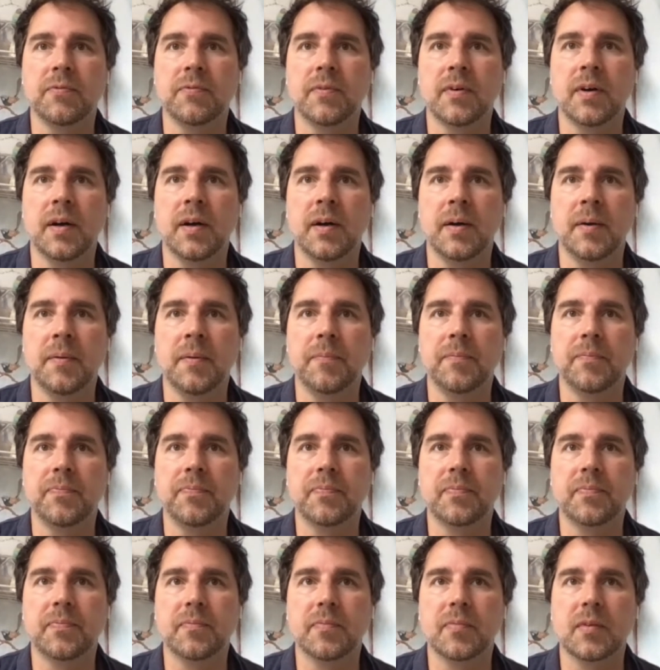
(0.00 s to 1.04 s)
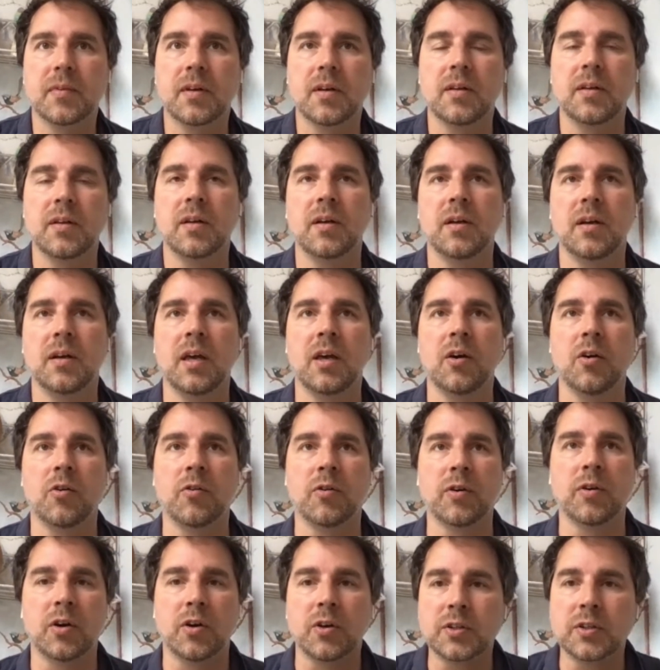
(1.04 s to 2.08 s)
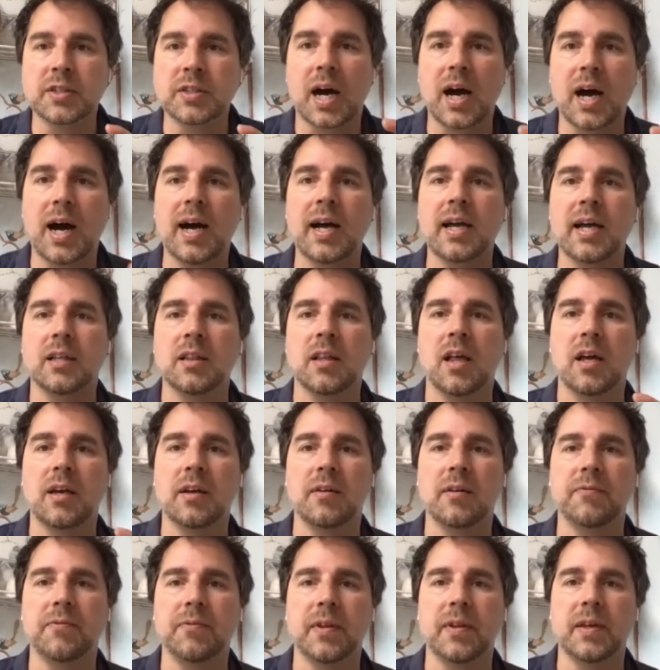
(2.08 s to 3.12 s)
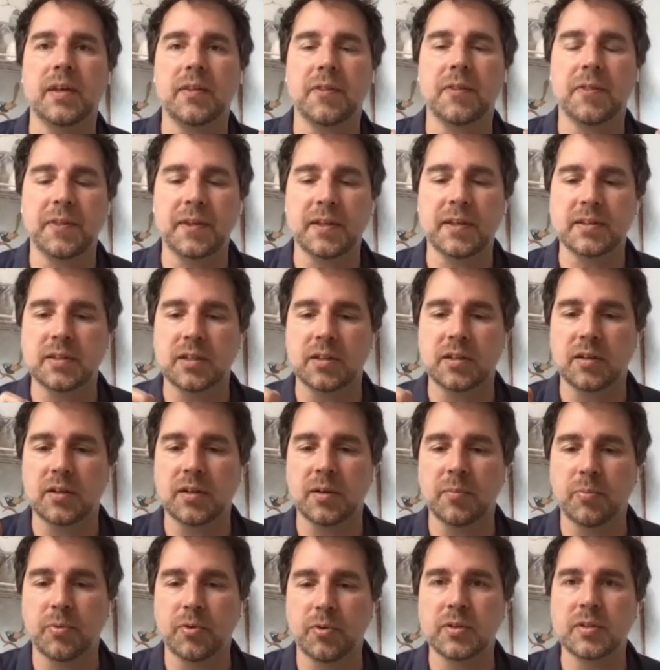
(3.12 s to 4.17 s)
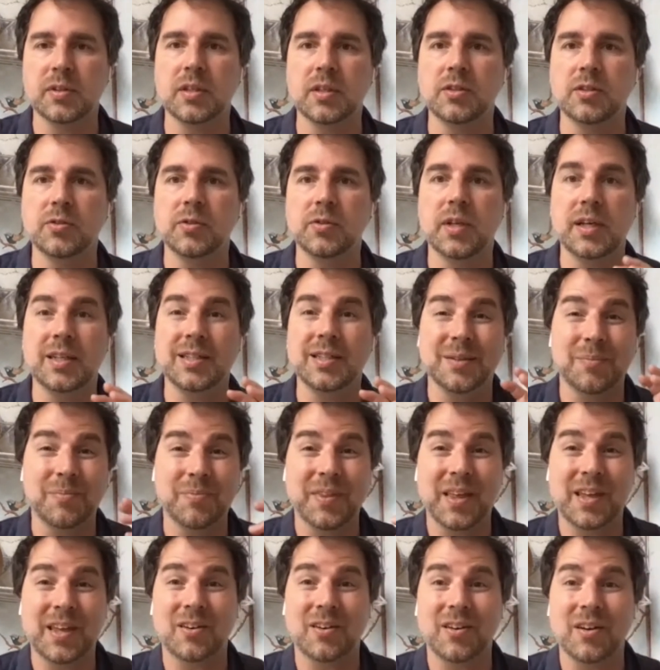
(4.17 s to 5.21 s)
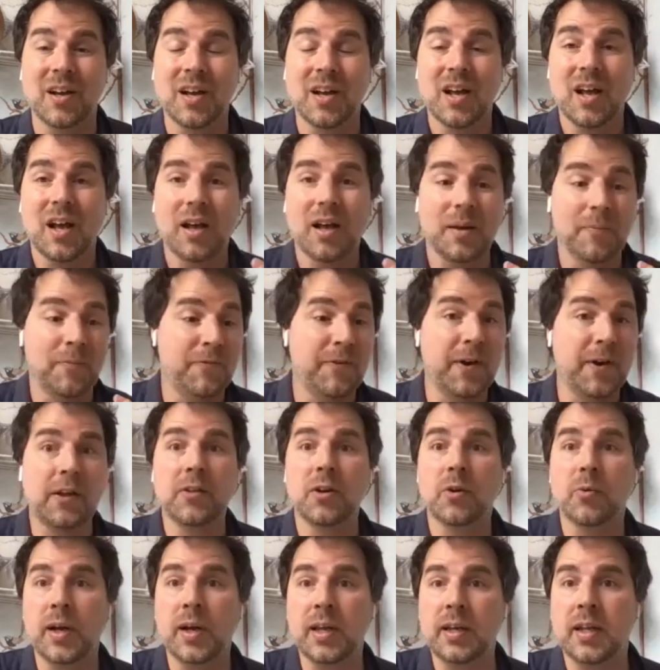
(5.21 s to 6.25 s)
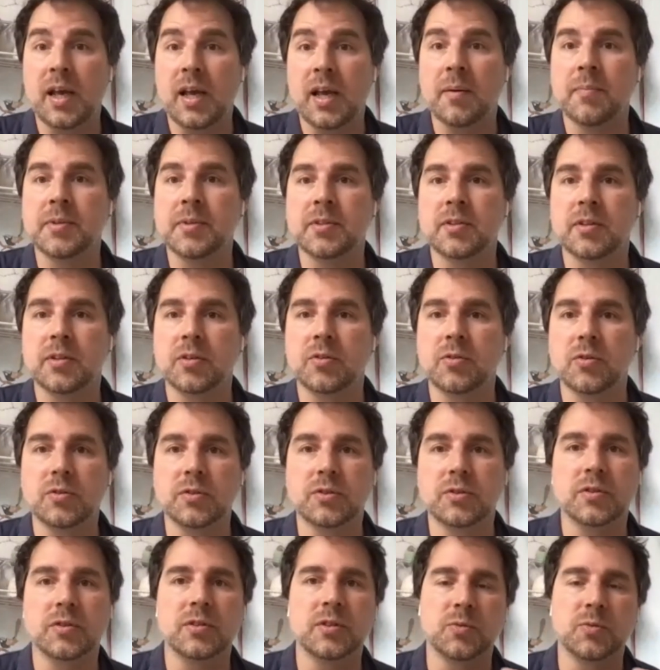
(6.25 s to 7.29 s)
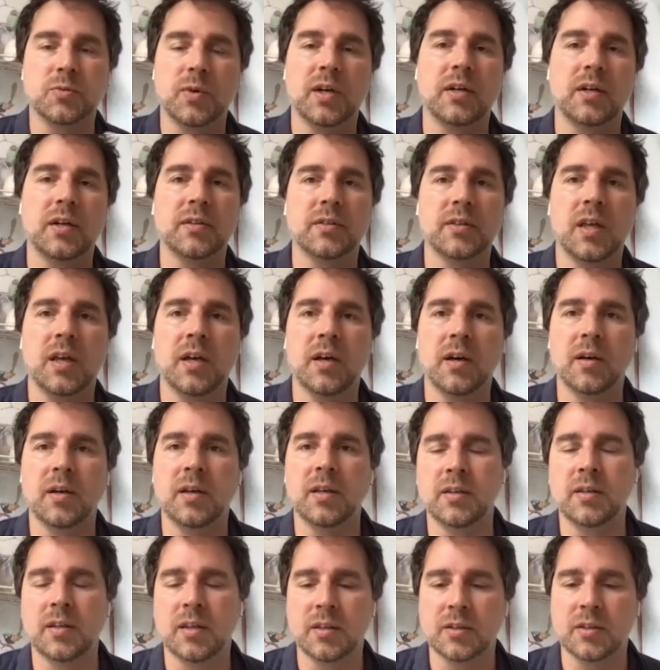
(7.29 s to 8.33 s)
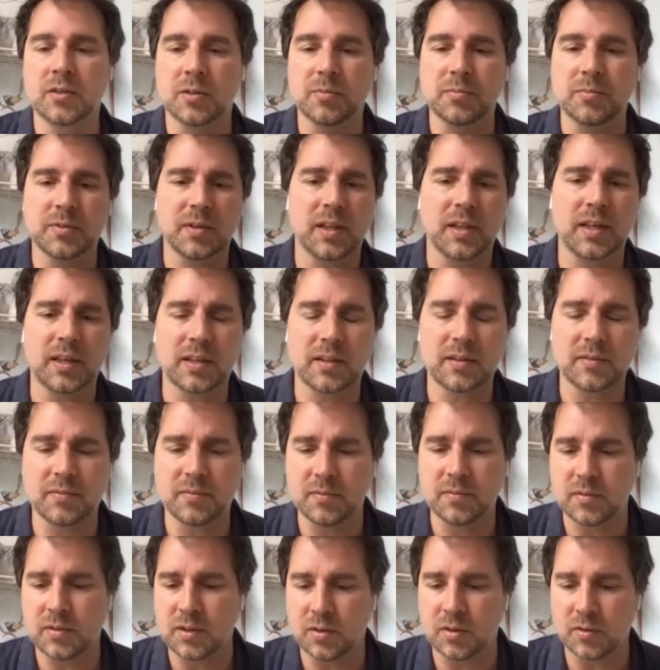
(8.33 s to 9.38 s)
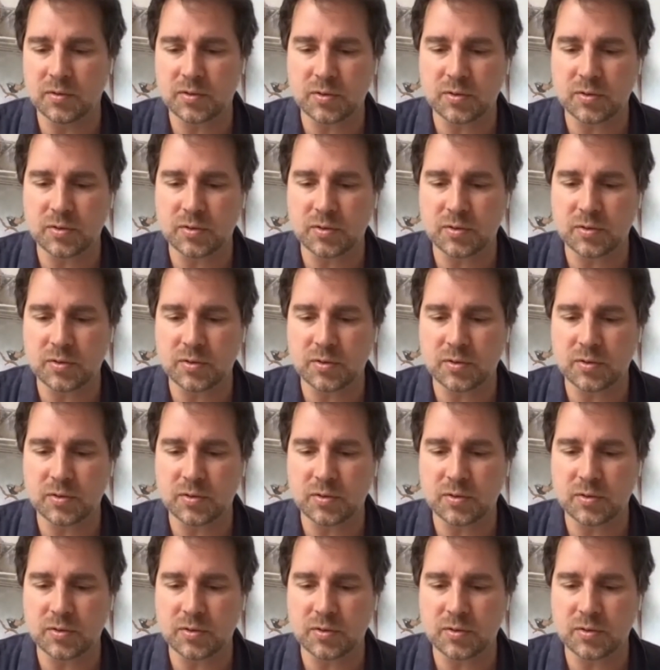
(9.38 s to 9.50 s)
of or tie a lot of like things that are important to Judaism that have found their way to Amazigh culture as well, in terms of like,